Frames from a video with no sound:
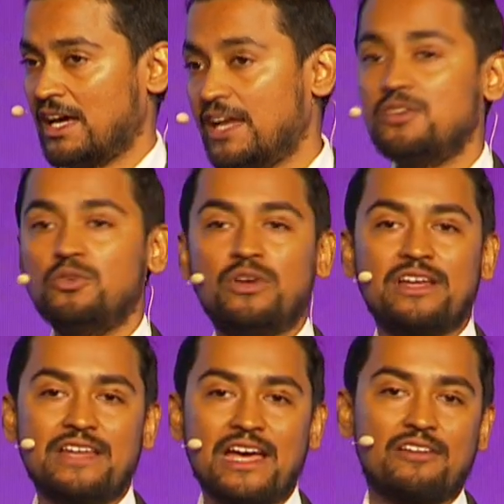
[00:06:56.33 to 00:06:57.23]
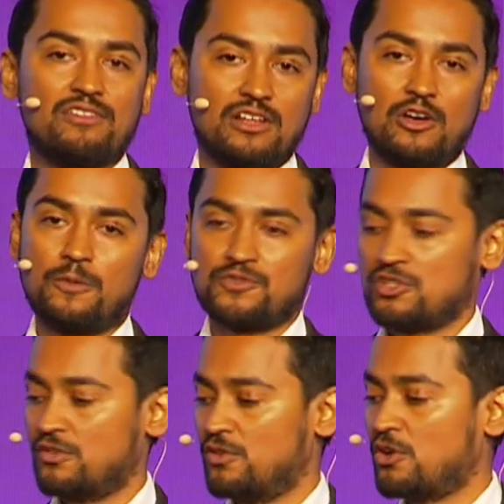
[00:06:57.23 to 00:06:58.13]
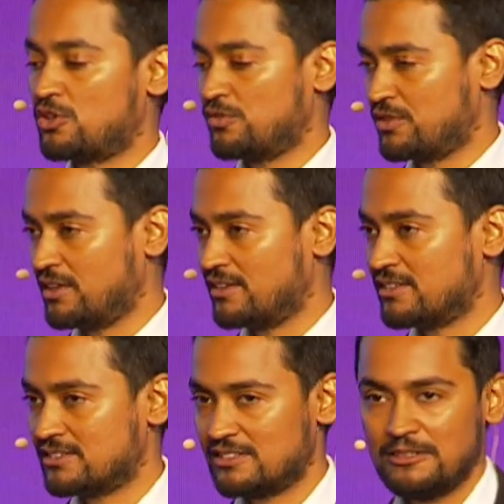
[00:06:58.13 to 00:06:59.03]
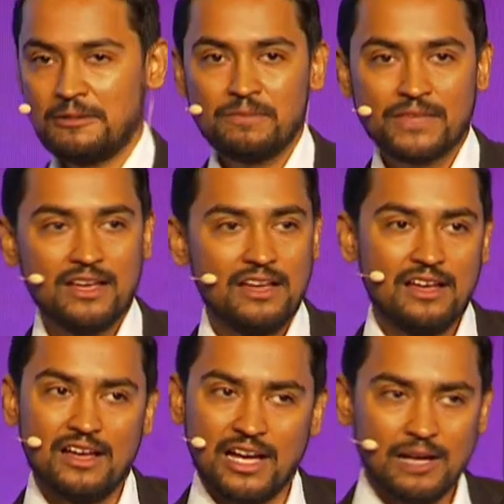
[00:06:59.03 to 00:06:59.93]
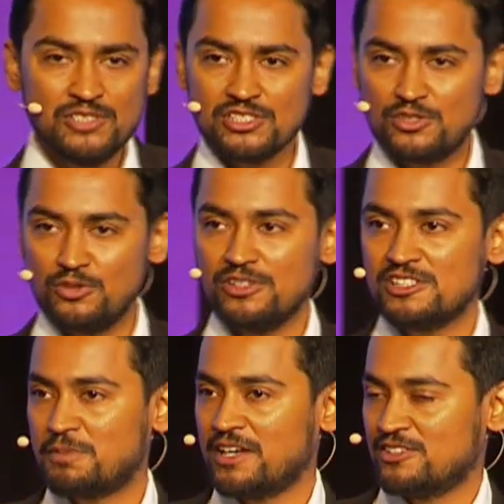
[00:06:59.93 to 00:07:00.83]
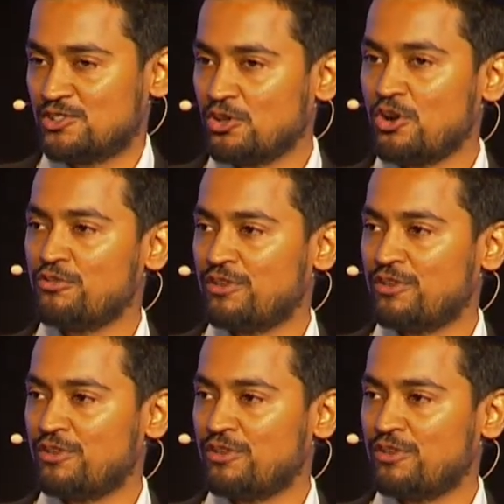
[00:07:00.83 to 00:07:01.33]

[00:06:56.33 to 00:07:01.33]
and you can have an option of a lot of colors. I'm just curious by the show of